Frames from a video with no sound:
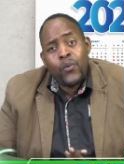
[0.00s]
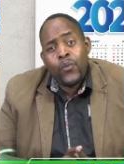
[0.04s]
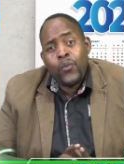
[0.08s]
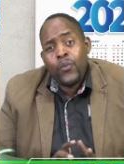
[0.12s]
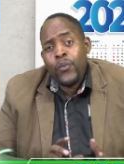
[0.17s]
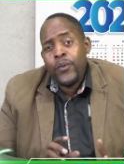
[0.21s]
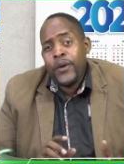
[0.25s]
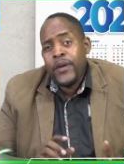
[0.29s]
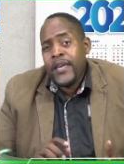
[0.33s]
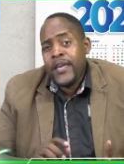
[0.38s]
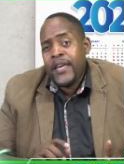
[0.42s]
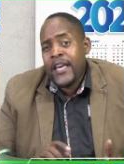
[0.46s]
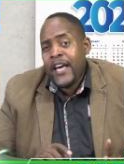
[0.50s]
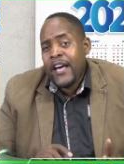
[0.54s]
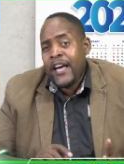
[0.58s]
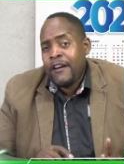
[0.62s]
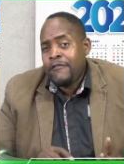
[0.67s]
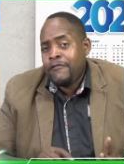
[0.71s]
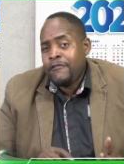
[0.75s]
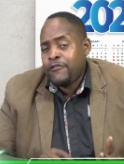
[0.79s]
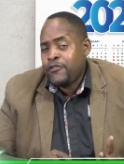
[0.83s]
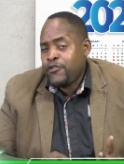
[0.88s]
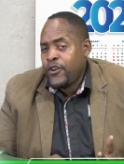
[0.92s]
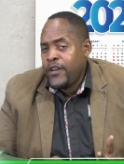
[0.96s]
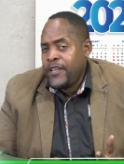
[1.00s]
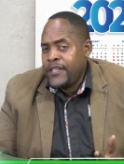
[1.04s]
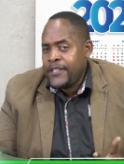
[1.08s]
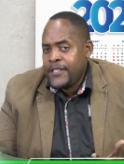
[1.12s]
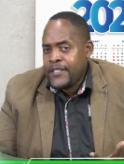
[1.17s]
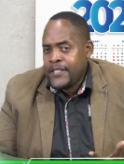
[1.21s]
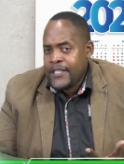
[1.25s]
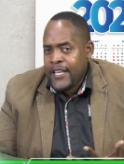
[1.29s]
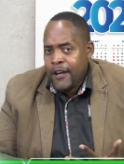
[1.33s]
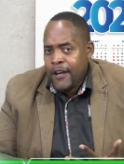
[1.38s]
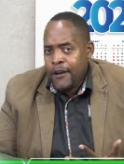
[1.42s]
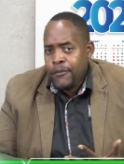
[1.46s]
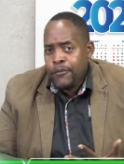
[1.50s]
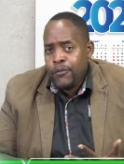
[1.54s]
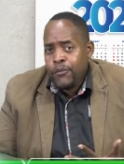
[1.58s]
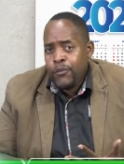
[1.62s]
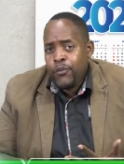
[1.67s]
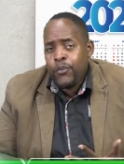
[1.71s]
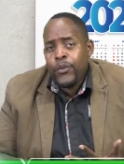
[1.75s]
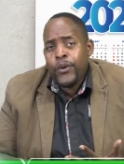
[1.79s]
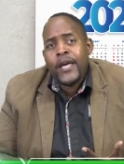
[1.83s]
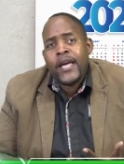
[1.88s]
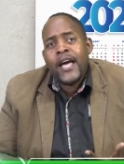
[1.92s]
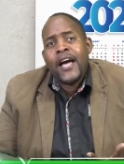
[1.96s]
We have trained staff. We
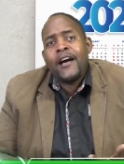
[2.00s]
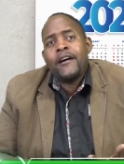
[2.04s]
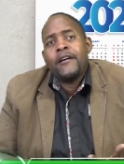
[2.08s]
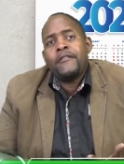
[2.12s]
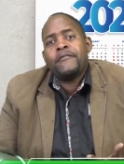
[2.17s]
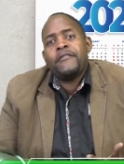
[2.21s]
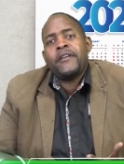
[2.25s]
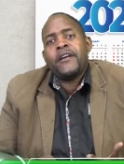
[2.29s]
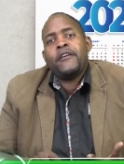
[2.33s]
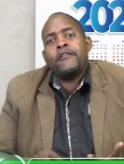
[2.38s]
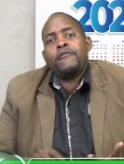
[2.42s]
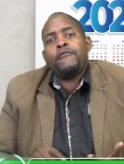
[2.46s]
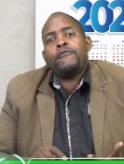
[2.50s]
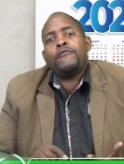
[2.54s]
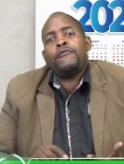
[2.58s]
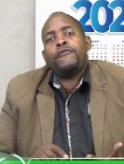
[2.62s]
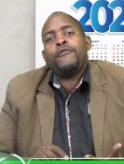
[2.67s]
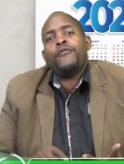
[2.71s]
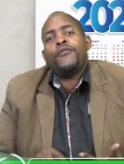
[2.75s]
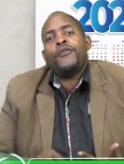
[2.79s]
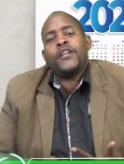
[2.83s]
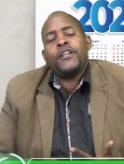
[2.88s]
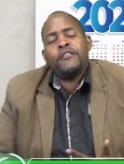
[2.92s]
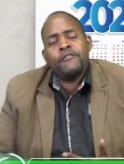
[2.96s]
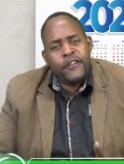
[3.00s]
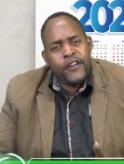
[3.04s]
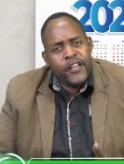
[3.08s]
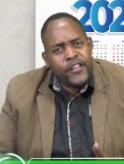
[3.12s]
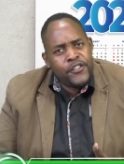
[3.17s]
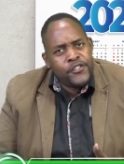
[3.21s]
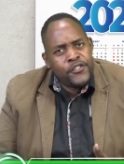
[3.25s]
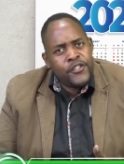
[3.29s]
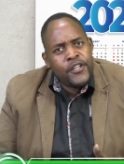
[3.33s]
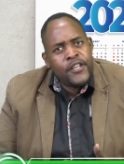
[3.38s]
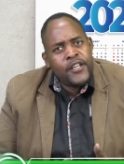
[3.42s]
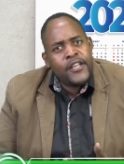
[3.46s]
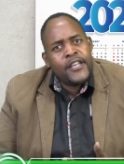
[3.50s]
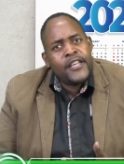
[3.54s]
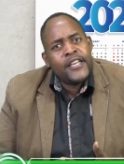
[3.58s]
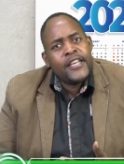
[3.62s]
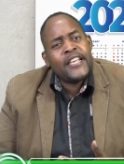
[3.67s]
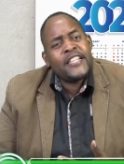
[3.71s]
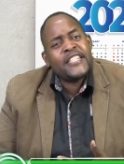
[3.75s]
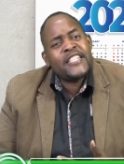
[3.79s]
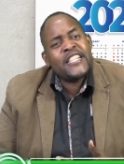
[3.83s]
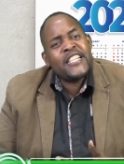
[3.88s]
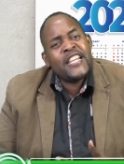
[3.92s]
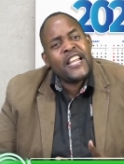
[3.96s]
have a fully fledged
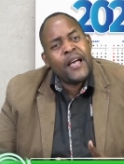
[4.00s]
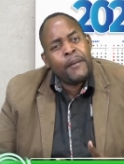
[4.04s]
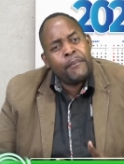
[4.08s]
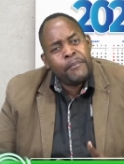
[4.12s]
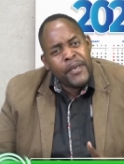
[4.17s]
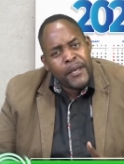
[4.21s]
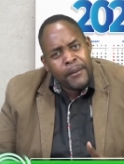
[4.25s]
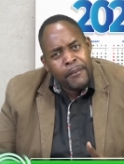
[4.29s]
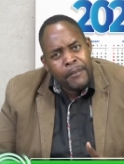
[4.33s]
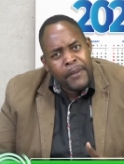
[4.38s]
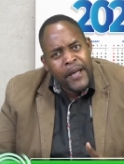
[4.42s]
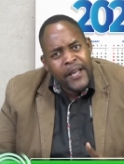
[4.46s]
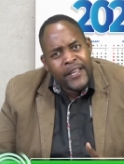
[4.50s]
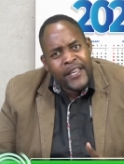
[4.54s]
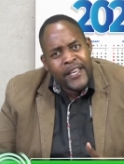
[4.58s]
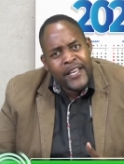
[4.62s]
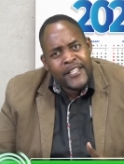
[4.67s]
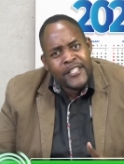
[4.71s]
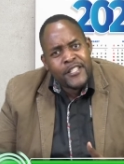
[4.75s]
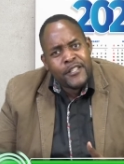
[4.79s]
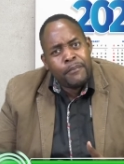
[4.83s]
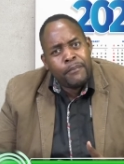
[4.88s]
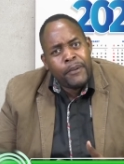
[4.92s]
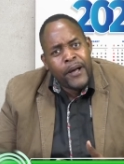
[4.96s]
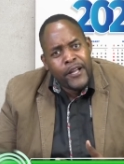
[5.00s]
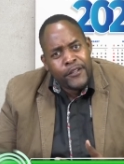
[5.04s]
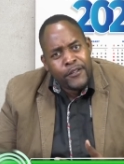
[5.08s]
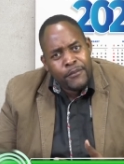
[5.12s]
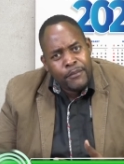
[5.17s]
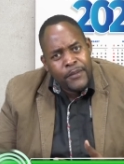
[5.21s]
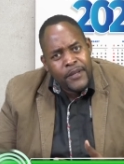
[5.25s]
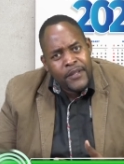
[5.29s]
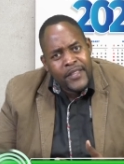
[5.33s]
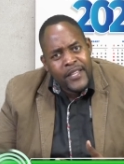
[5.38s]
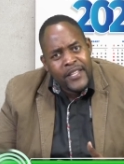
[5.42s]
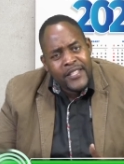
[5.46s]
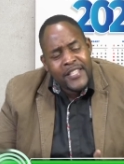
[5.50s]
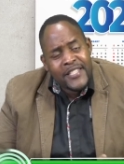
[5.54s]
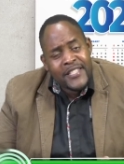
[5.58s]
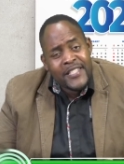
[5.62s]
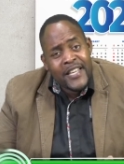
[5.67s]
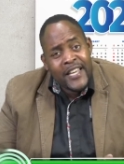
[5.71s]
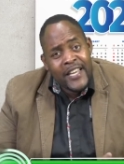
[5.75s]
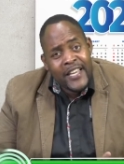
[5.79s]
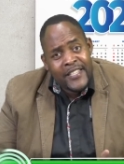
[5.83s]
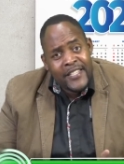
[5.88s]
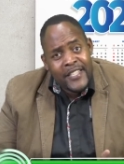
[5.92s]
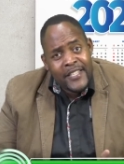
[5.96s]
Islamic banking department that is
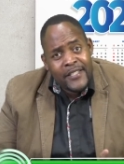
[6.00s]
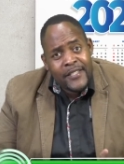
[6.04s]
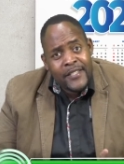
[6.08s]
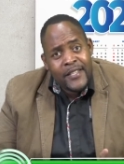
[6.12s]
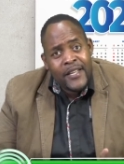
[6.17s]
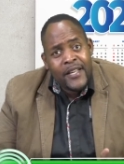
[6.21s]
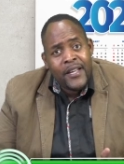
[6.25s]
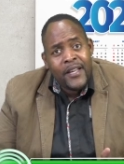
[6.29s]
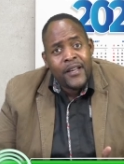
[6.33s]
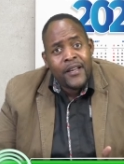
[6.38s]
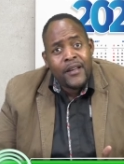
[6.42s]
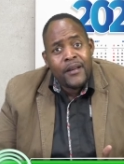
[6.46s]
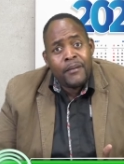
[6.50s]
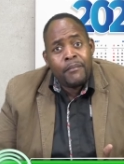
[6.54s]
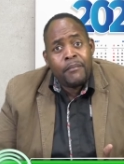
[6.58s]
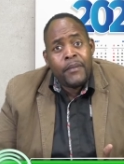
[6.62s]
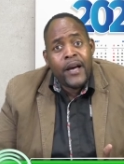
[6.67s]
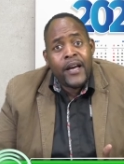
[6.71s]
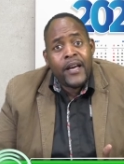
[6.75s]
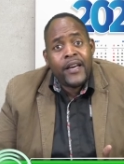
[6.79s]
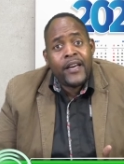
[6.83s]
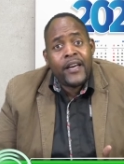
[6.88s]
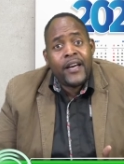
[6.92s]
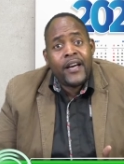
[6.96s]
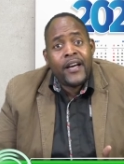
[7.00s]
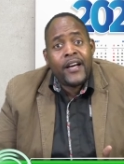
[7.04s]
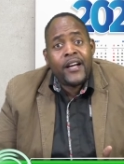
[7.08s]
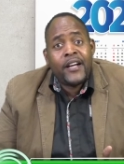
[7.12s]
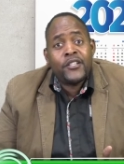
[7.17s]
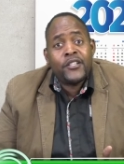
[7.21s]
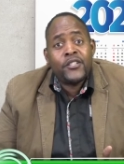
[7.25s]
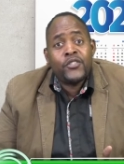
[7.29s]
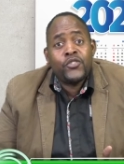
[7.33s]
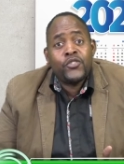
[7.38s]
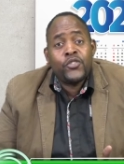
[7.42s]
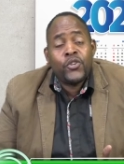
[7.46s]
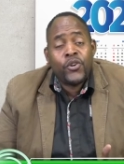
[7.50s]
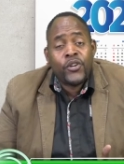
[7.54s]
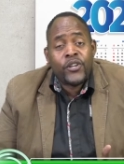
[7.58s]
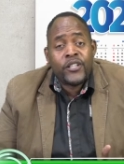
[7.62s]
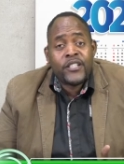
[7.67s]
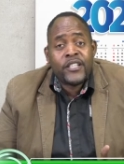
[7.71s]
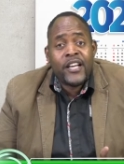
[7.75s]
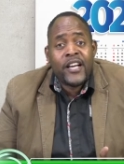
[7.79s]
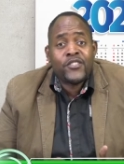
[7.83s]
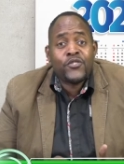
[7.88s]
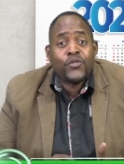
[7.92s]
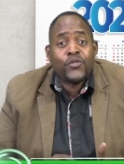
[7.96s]
headed by Dr.
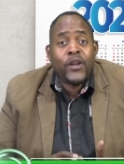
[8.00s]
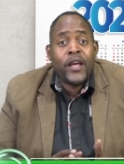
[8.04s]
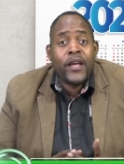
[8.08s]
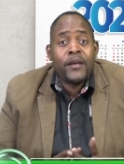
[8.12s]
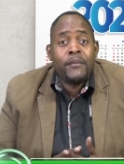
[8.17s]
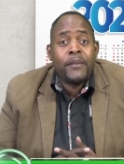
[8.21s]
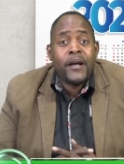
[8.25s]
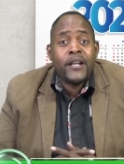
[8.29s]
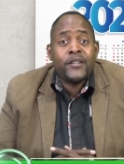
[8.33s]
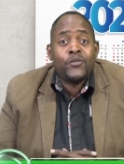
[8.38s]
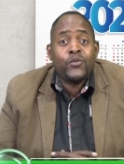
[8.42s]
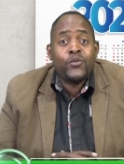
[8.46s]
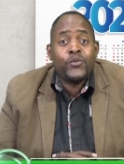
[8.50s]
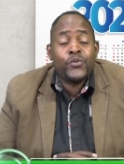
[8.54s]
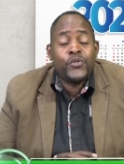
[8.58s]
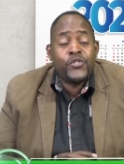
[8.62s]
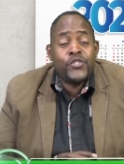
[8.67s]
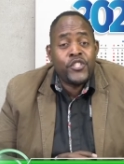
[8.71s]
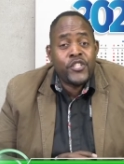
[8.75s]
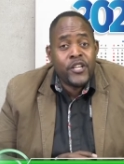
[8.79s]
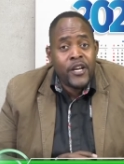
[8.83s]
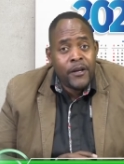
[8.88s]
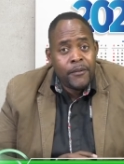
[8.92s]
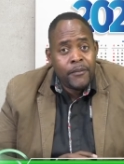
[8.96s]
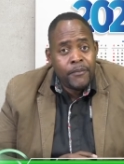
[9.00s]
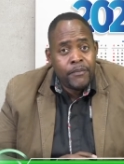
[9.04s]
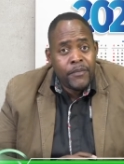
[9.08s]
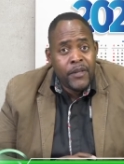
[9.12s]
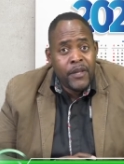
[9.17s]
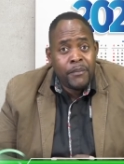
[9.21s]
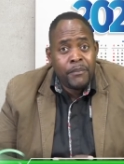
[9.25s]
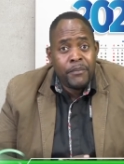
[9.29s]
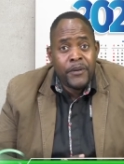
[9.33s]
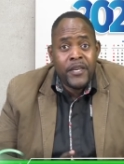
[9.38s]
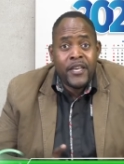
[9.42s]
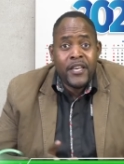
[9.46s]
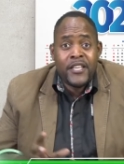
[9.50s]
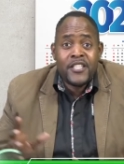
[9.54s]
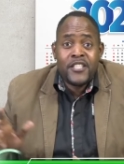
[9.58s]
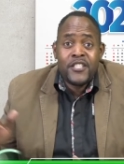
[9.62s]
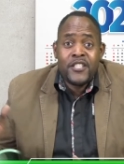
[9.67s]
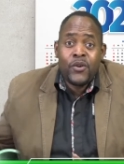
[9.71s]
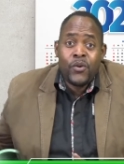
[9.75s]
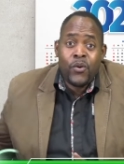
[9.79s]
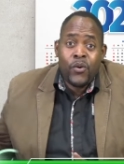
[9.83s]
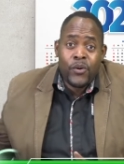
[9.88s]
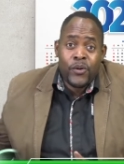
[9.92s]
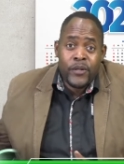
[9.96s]
Sulaiman Luja, a PhD
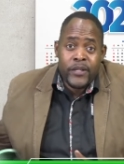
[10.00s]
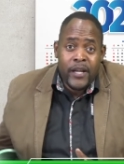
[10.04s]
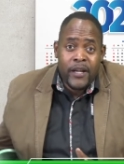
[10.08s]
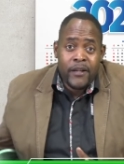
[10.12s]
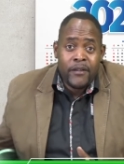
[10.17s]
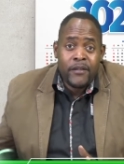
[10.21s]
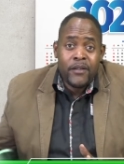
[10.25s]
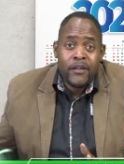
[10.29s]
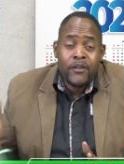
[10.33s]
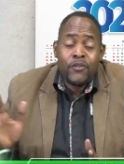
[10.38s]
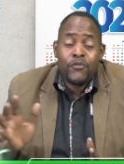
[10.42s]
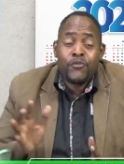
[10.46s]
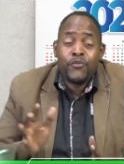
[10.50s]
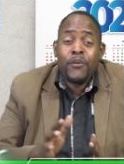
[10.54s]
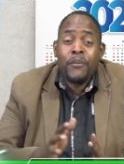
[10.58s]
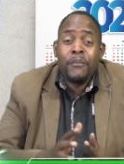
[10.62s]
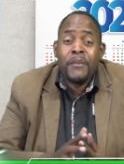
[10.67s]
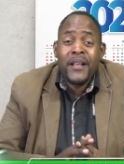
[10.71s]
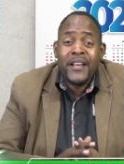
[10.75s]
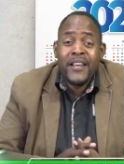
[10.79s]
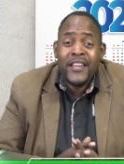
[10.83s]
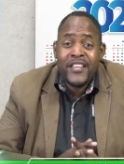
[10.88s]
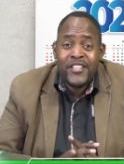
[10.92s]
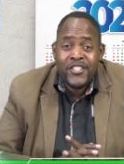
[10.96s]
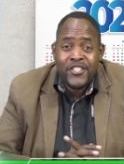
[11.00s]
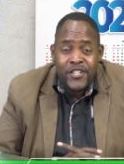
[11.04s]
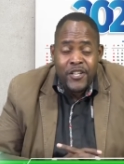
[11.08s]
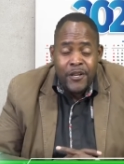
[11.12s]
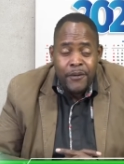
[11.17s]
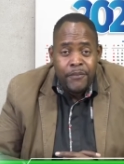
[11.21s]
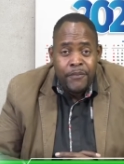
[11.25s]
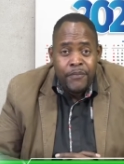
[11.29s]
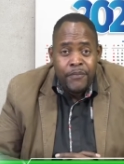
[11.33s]
holder from Malaysia.